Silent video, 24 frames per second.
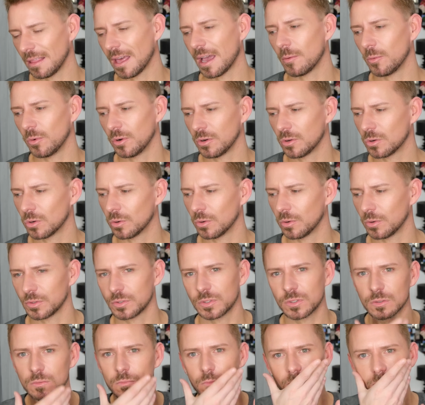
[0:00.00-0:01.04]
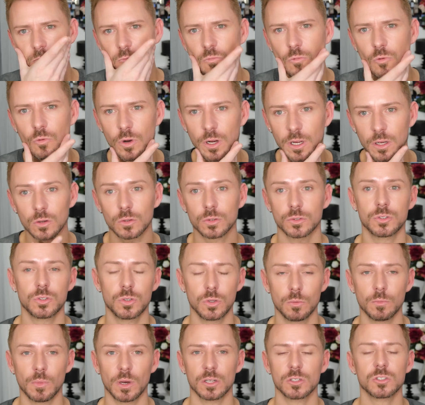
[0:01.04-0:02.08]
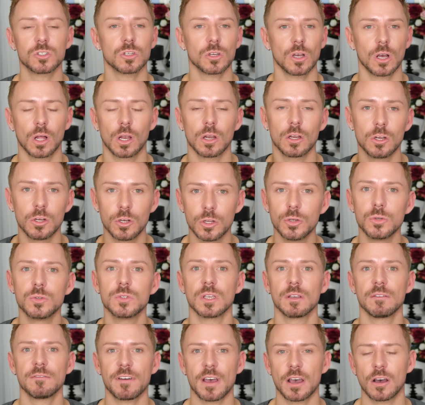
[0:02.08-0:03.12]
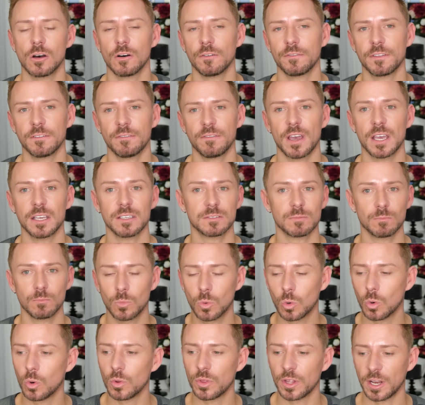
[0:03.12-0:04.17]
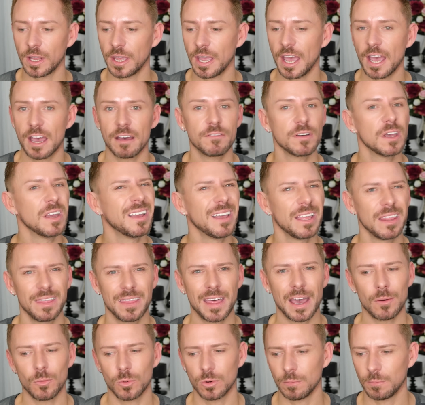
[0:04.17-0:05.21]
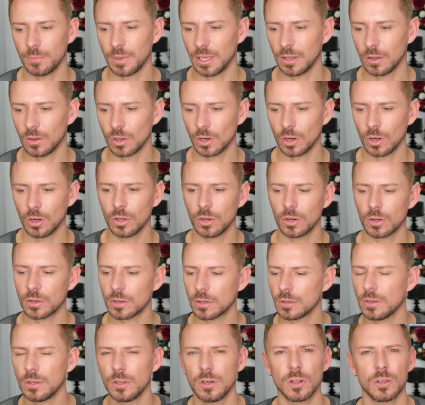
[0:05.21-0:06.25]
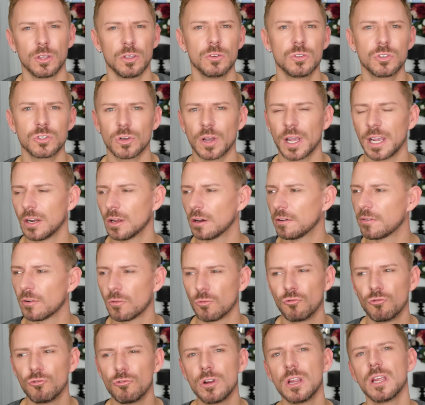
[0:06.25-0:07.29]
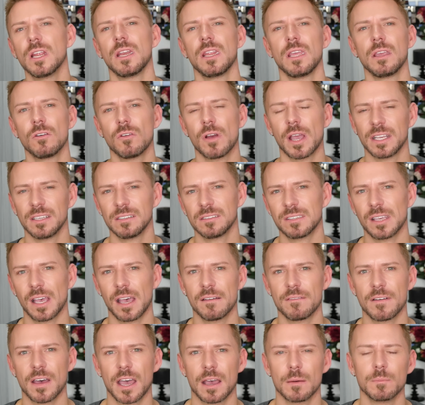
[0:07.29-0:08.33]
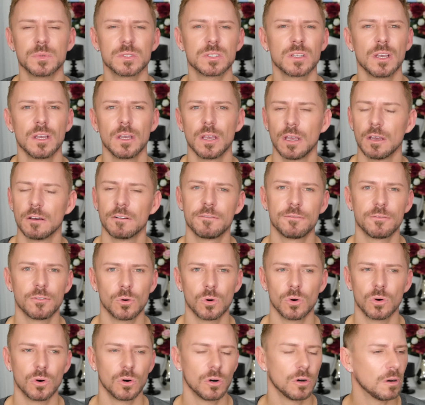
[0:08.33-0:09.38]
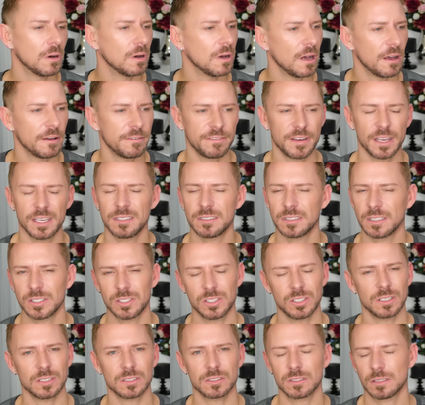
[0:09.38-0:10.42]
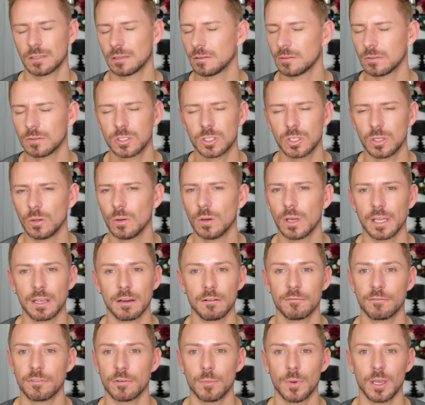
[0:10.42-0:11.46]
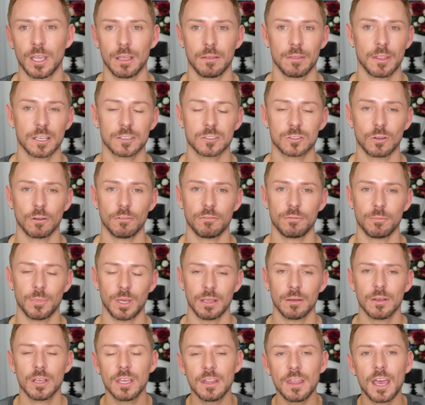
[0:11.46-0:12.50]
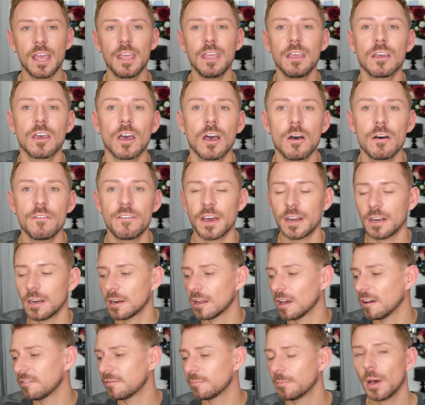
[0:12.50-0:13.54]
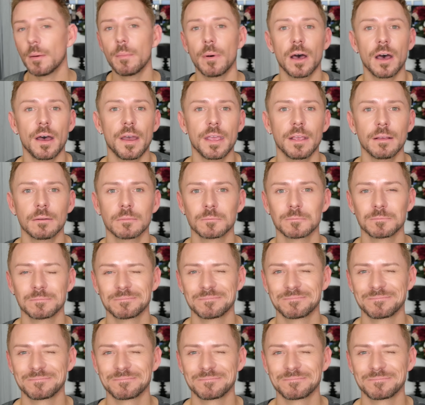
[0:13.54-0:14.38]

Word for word: that would cause real too much losing fat off the face, more than I have. That wouldn't be a good look. You know, you trade off a really great set of abs for a face that's just too lean for me, and that's not for me. There you go, I've had enough. Bye-bye.